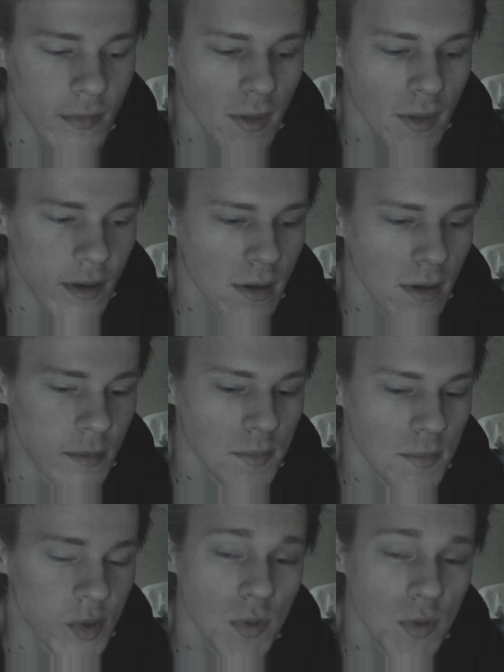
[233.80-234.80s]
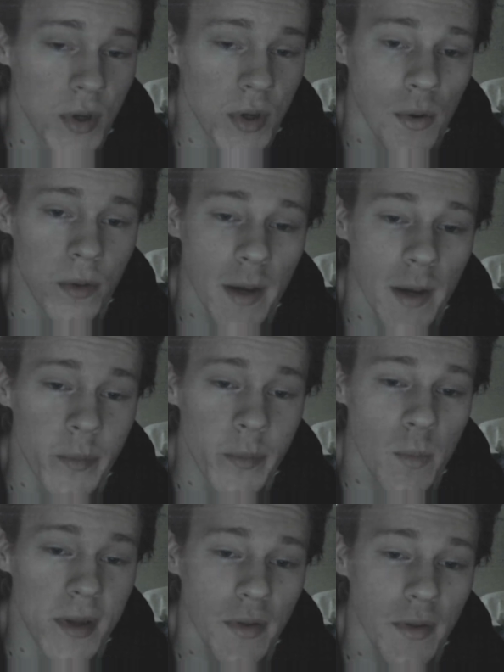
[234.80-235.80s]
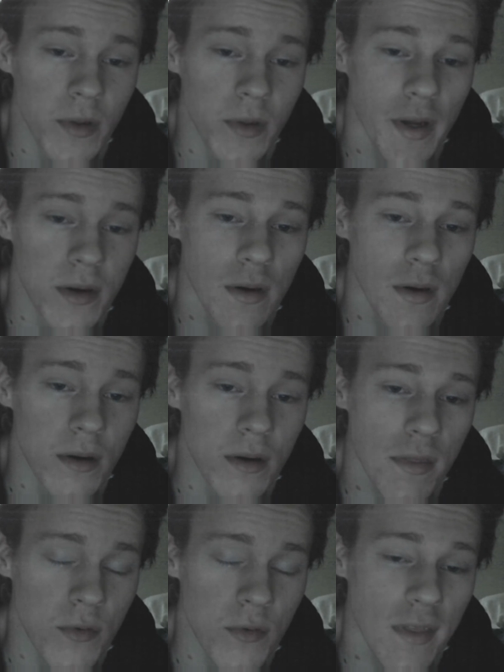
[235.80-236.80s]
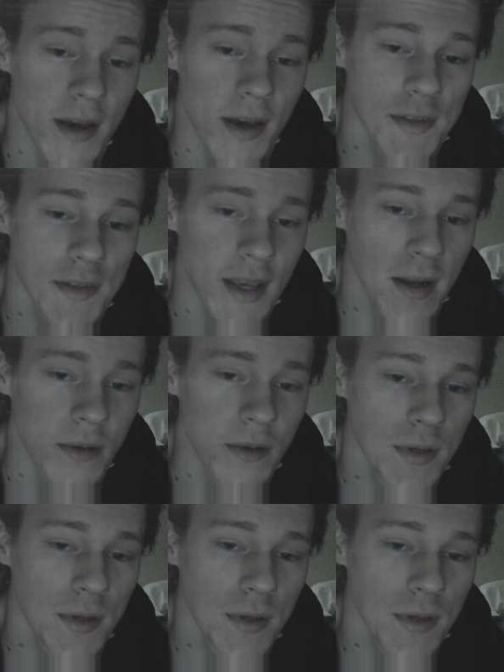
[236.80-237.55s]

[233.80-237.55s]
So total, that would put me a little under 3,000 calories.